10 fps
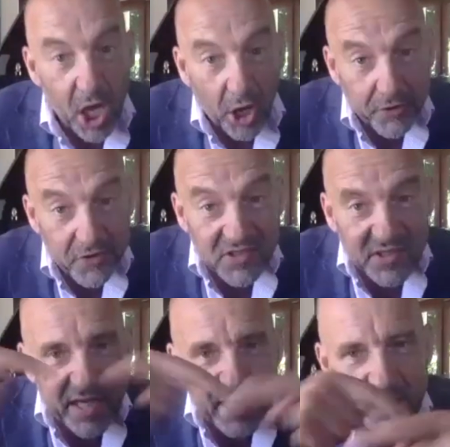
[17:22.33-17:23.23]

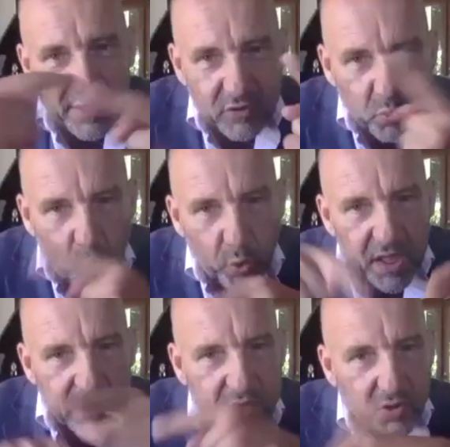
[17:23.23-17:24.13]
understanding the
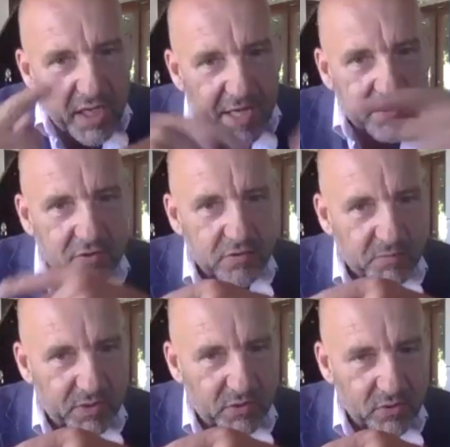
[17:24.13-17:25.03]
weird connections
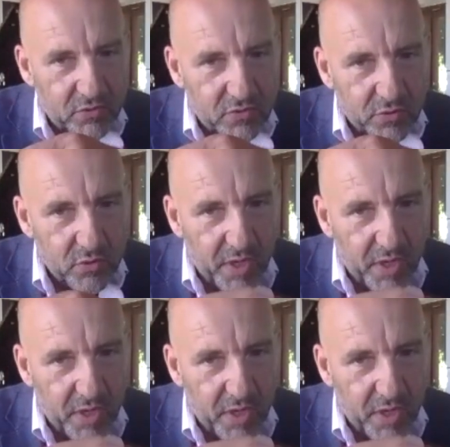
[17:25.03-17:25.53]
between the two,